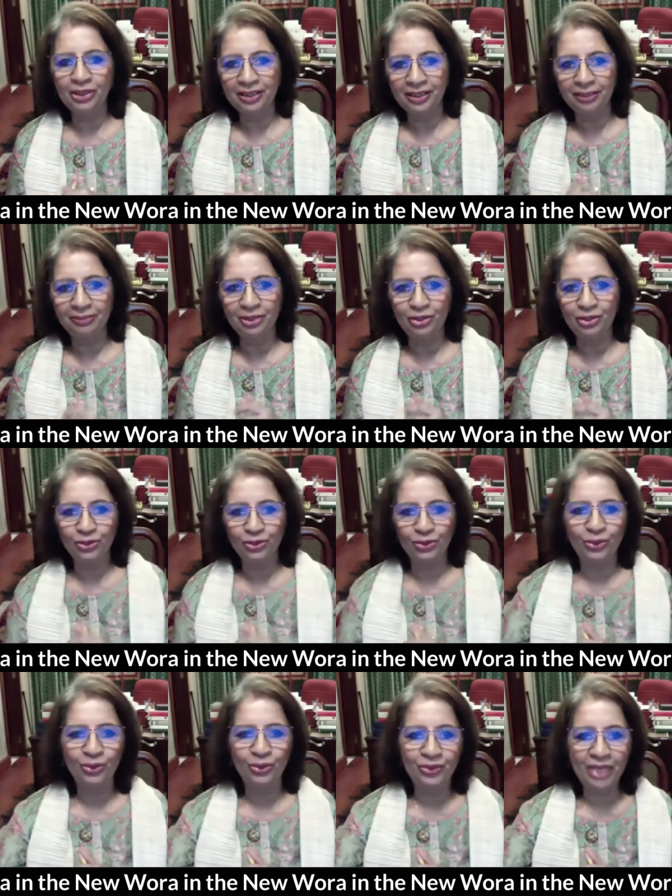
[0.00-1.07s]
determined
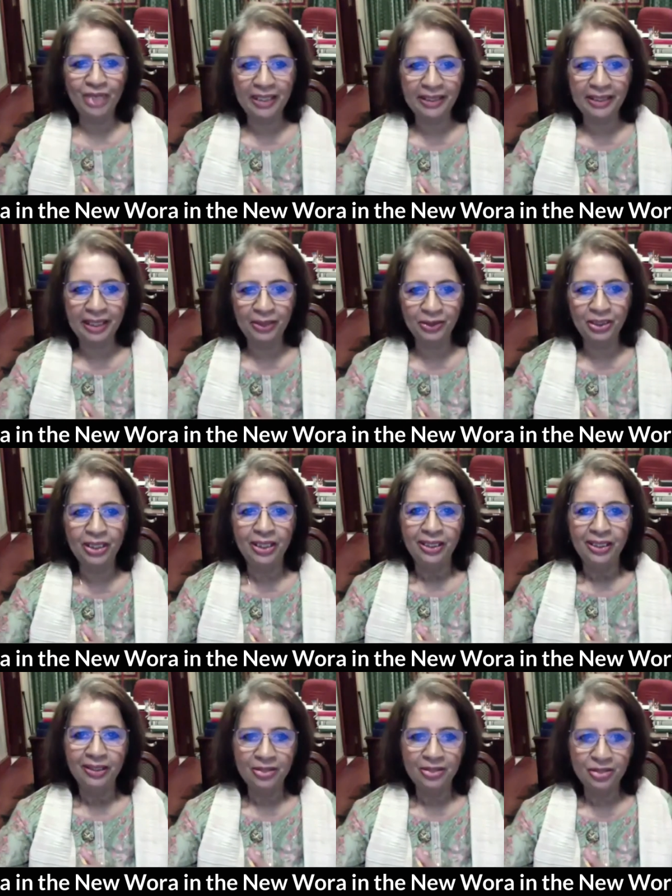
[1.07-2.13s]
to ride out
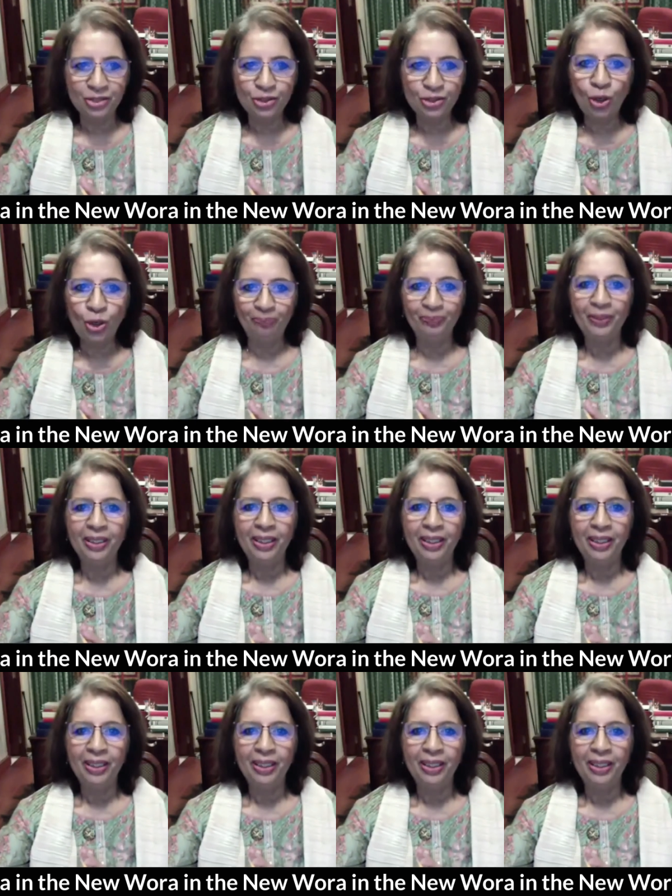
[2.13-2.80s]
the storm.